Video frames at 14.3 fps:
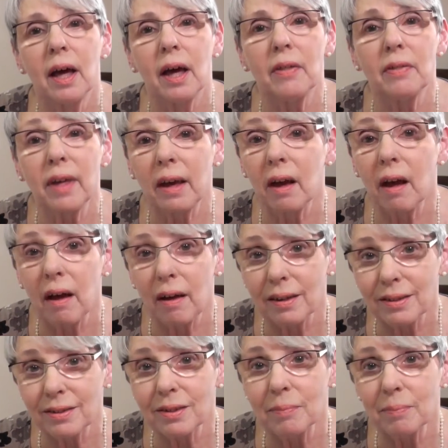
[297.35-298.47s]
and they are
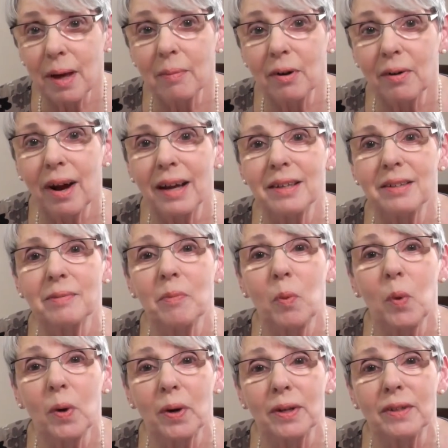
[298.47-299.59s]
asked to memorize
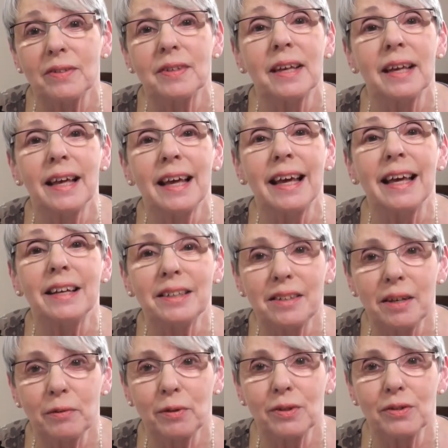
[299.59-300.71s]
words in a
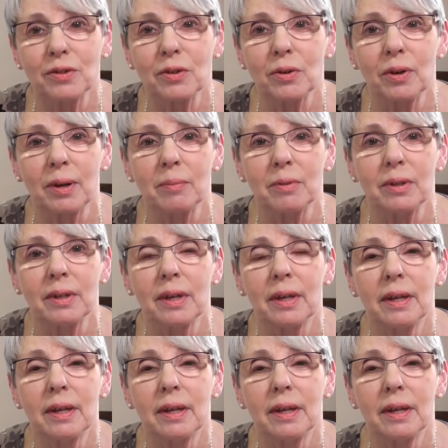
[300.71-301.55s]
different script.